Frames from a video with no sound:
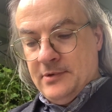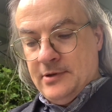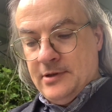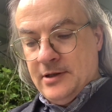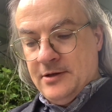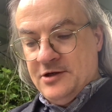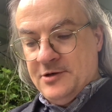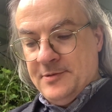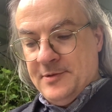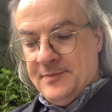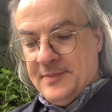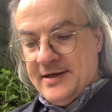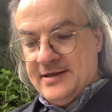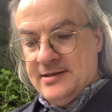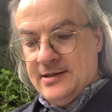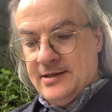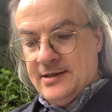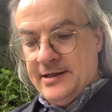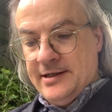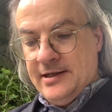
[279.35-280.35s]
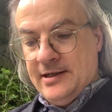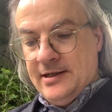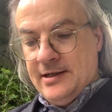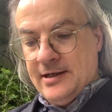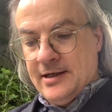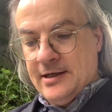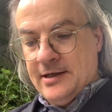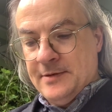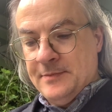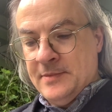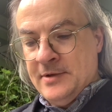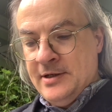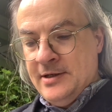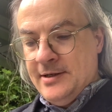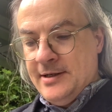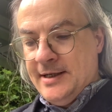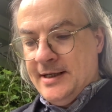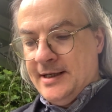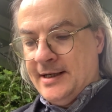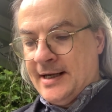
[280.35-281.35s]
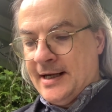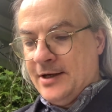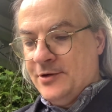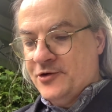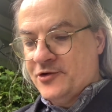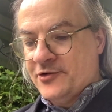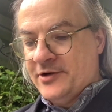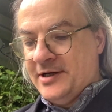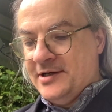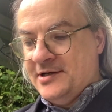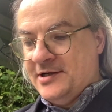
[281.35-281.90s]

going to be basically encountering